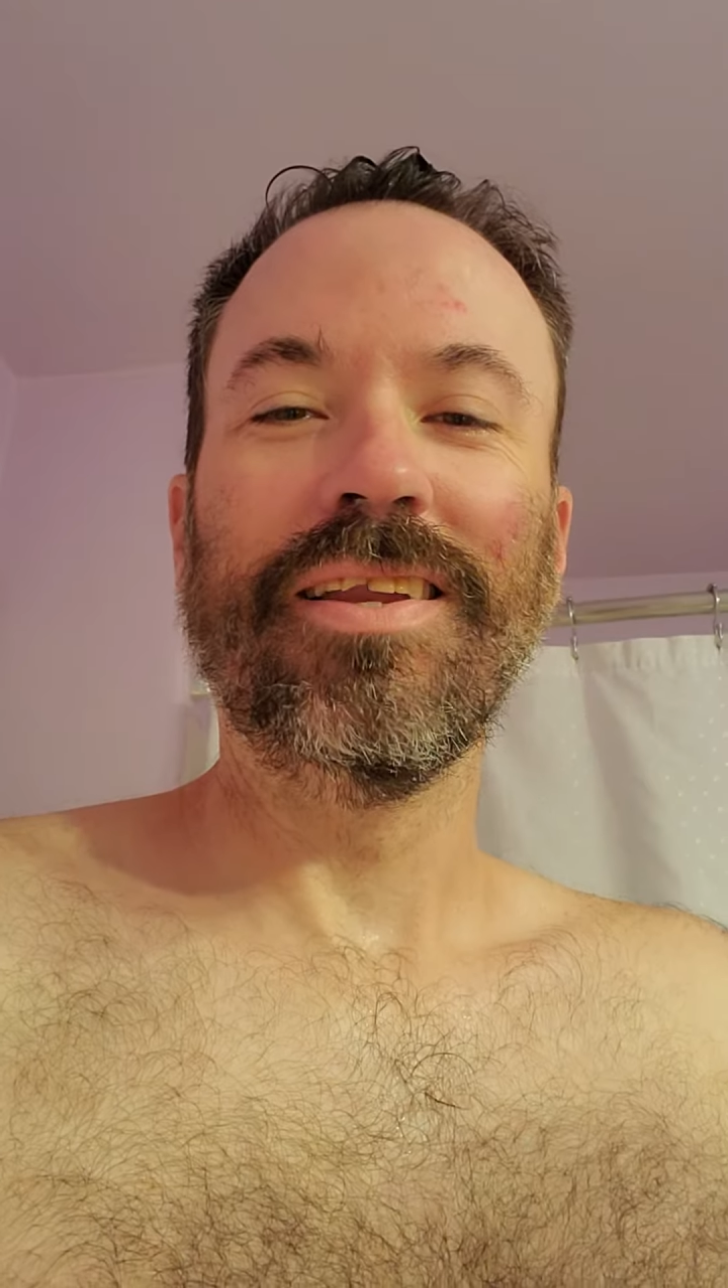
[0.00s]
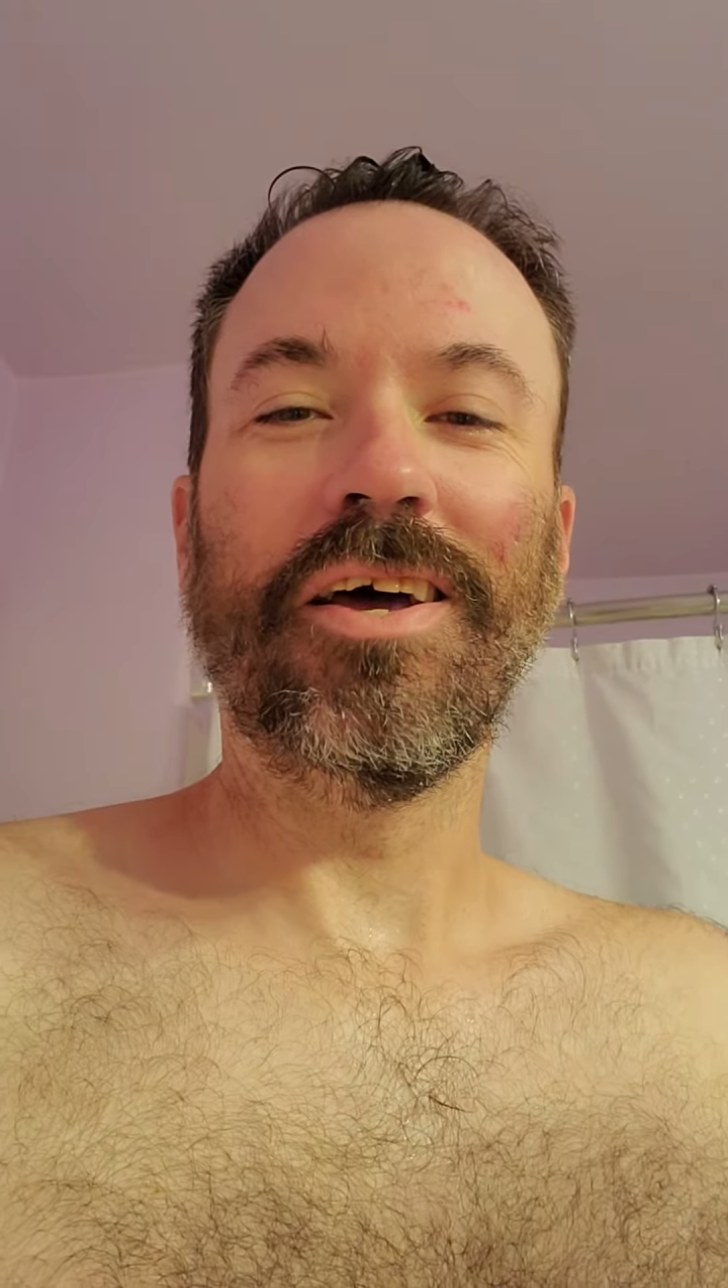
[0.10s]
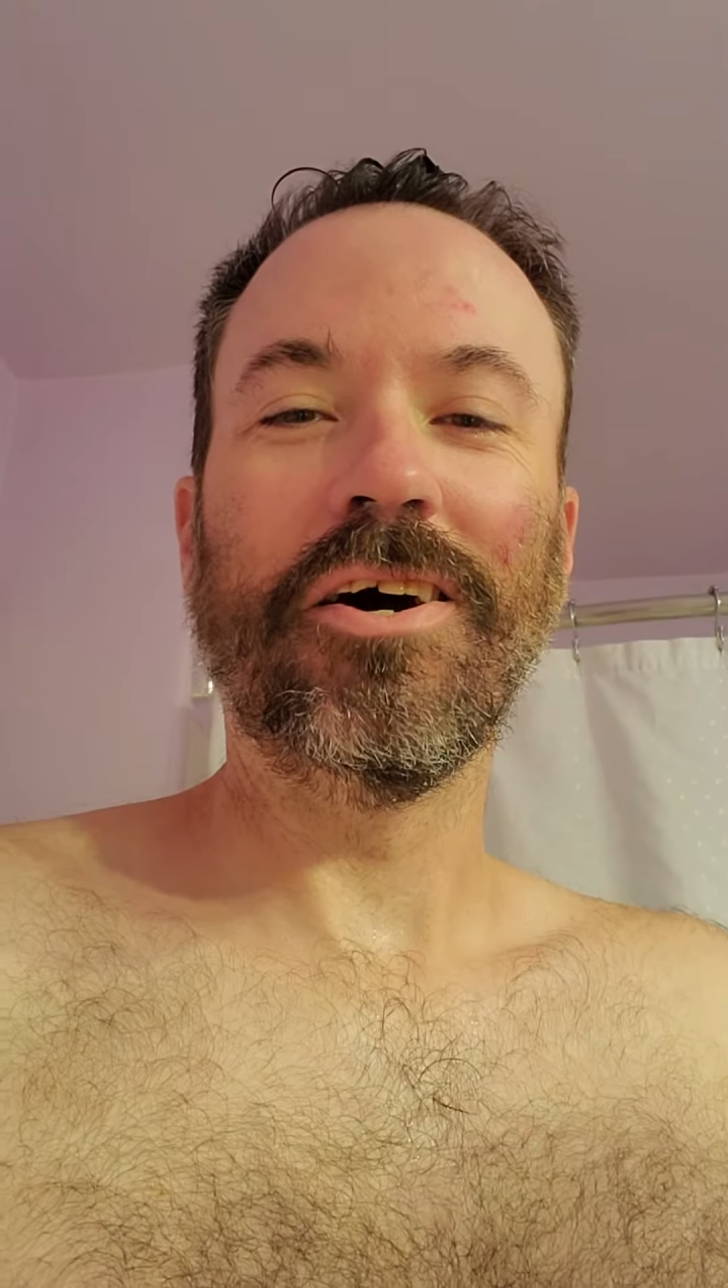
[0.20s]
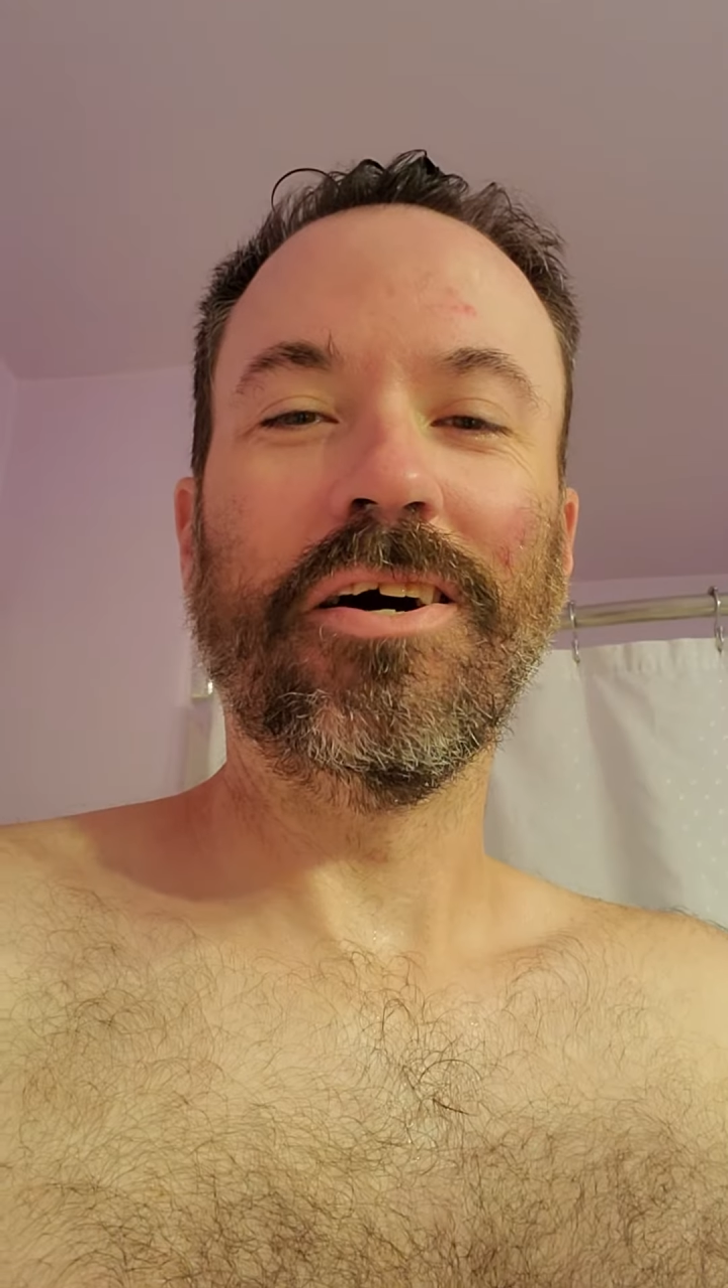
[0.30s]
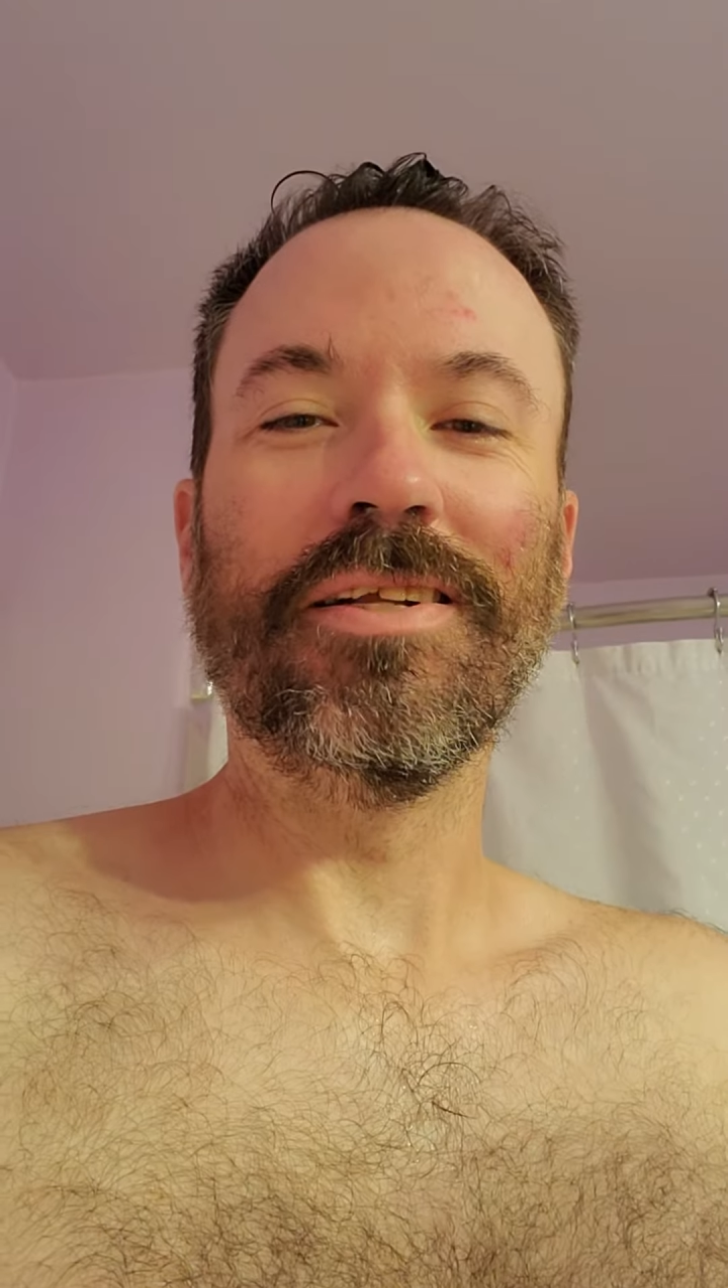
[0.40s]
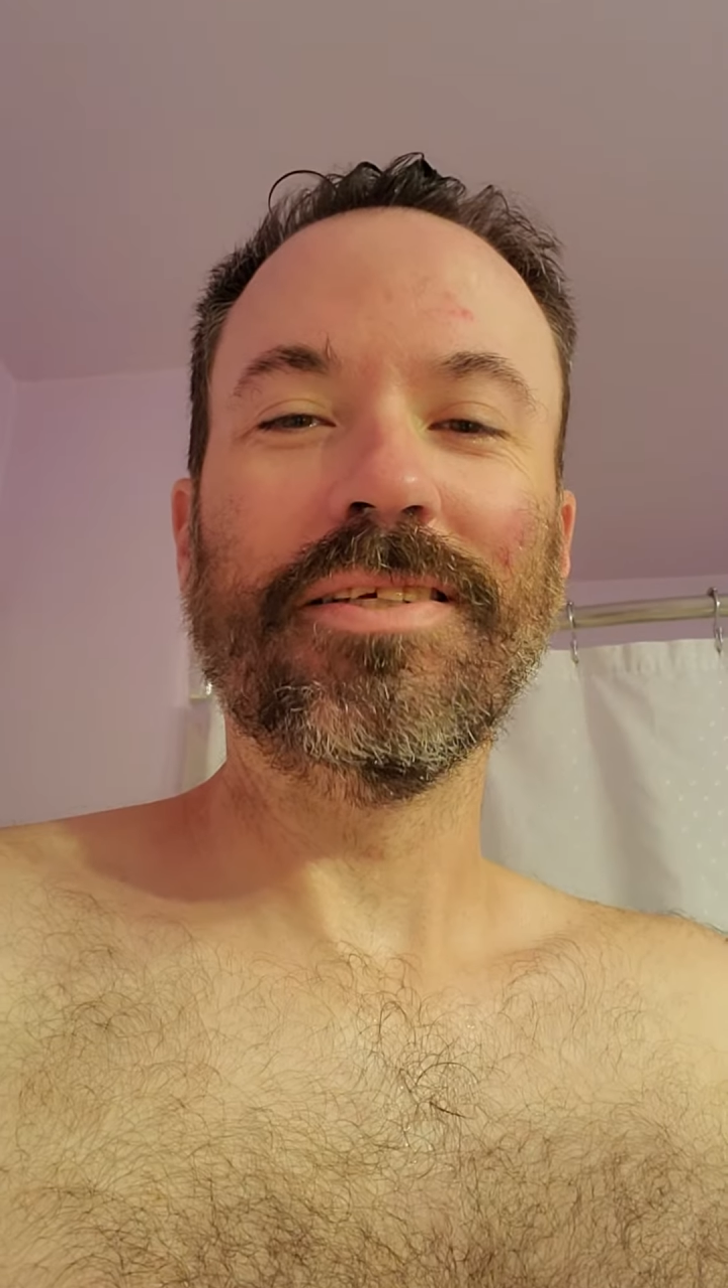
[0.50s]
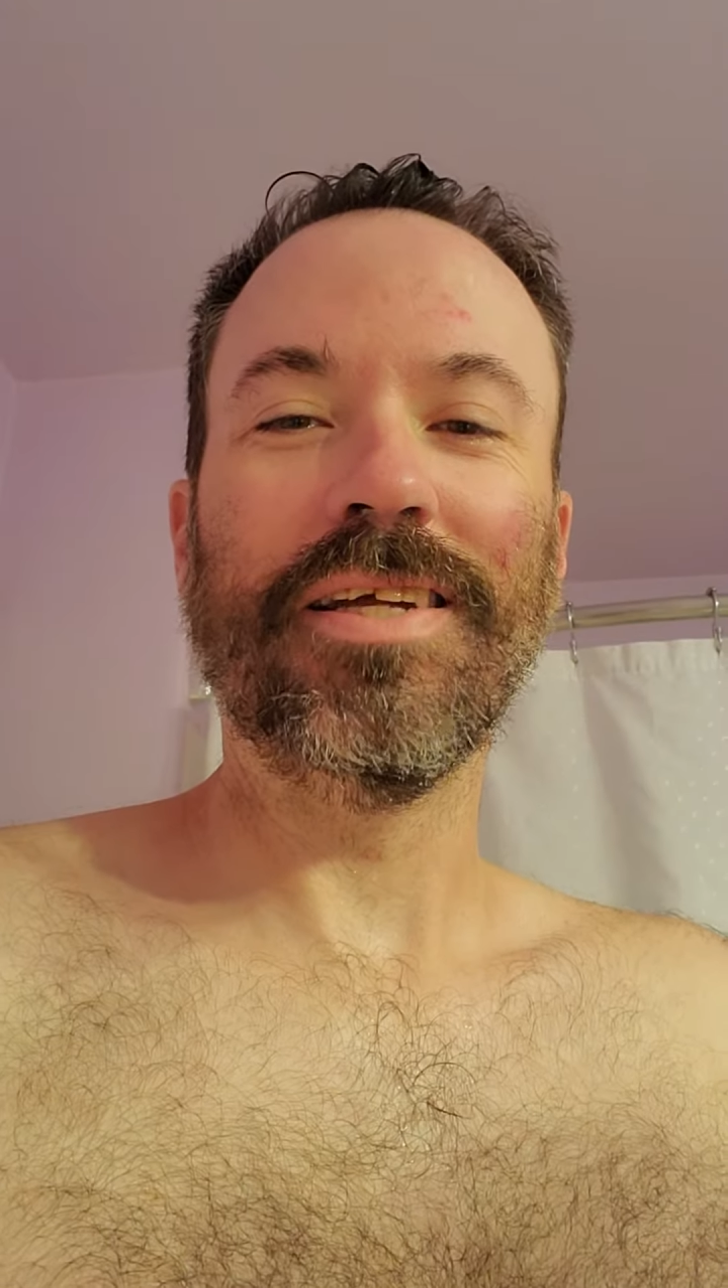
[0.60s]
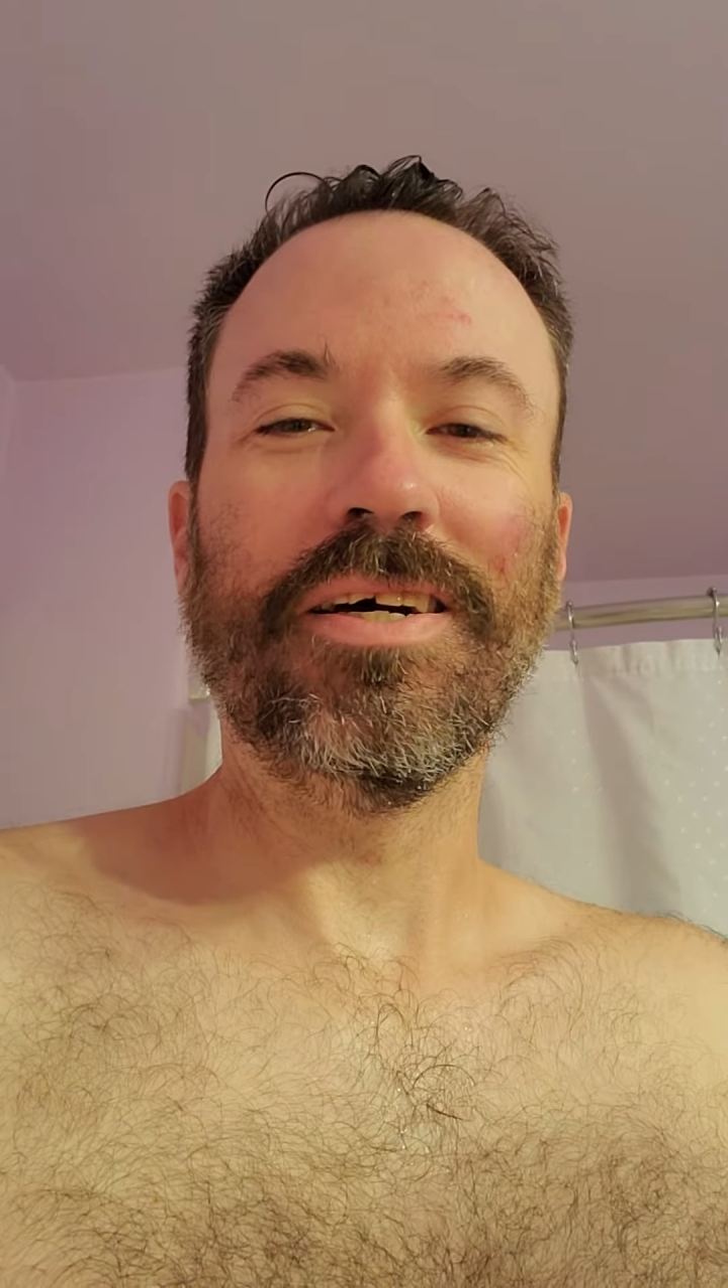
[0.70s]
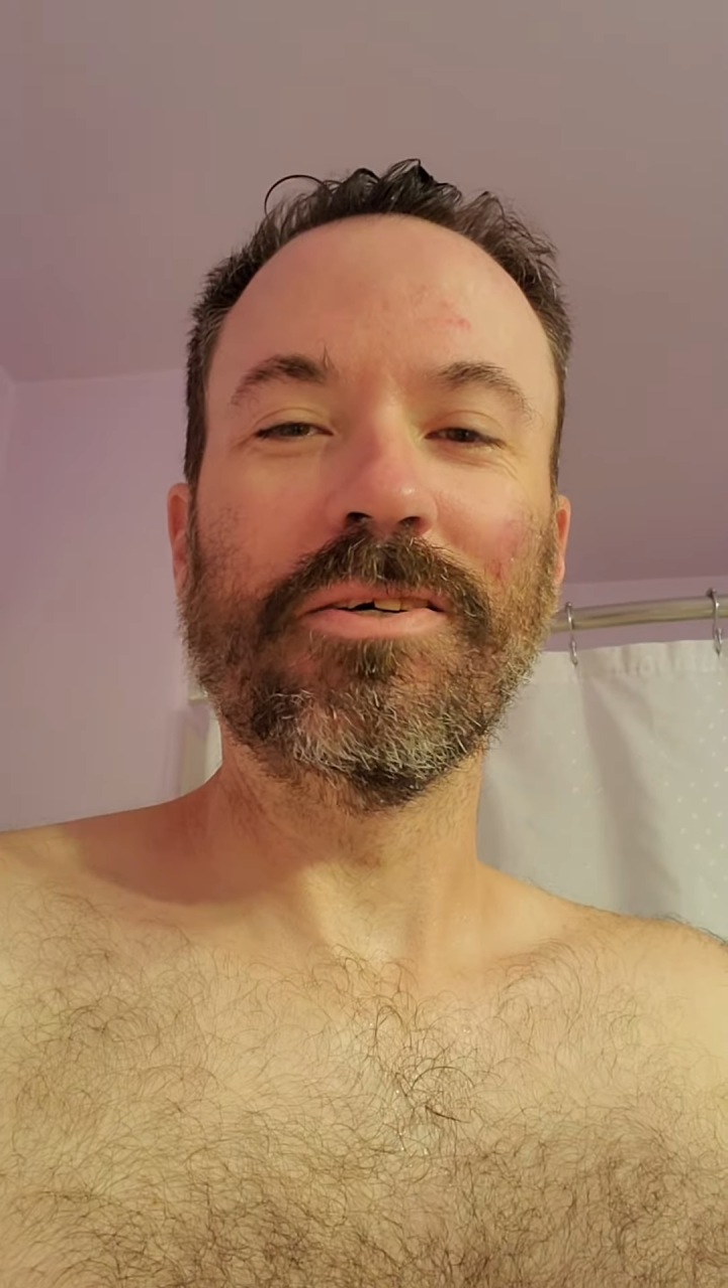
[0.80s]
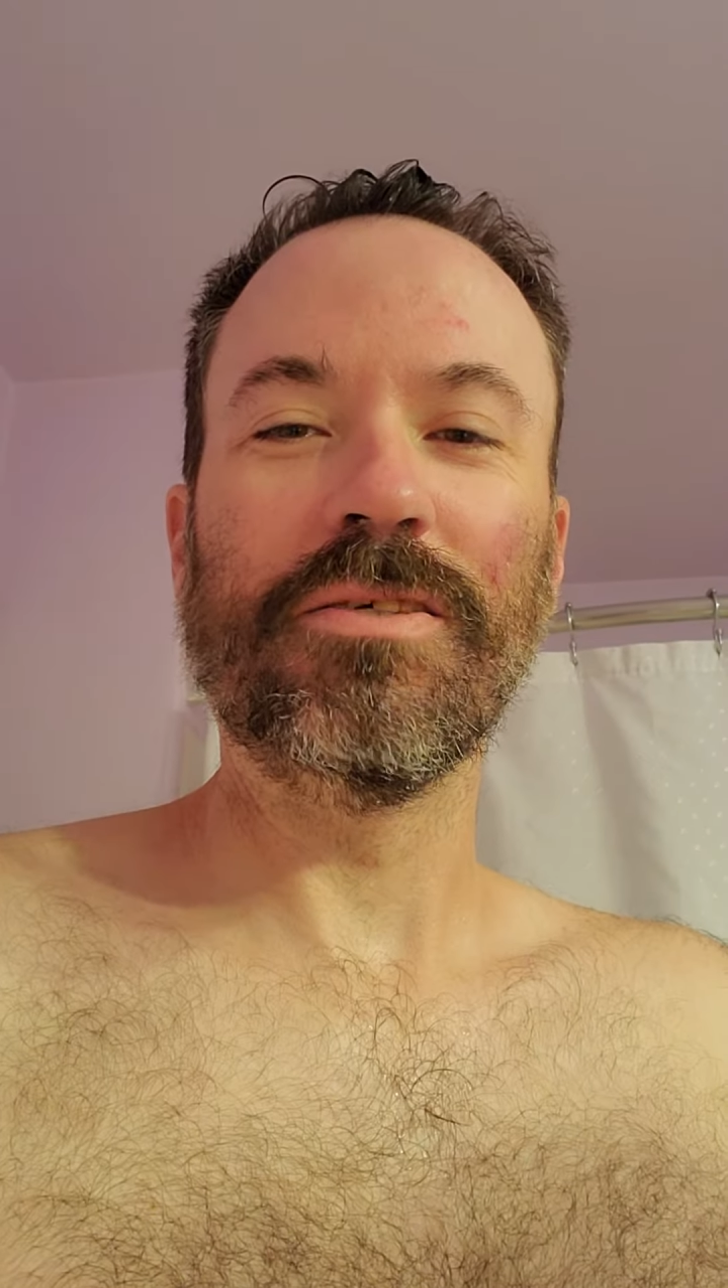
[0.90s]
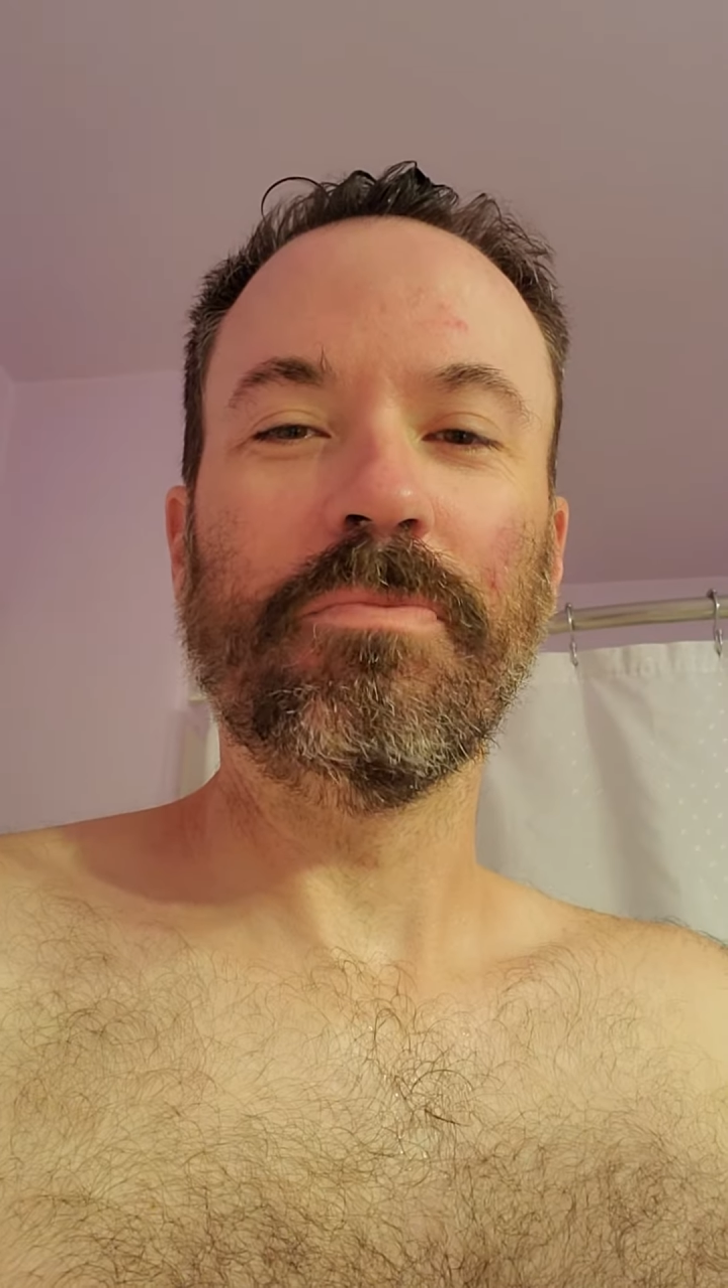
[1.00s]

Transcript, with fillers: not a haunted house,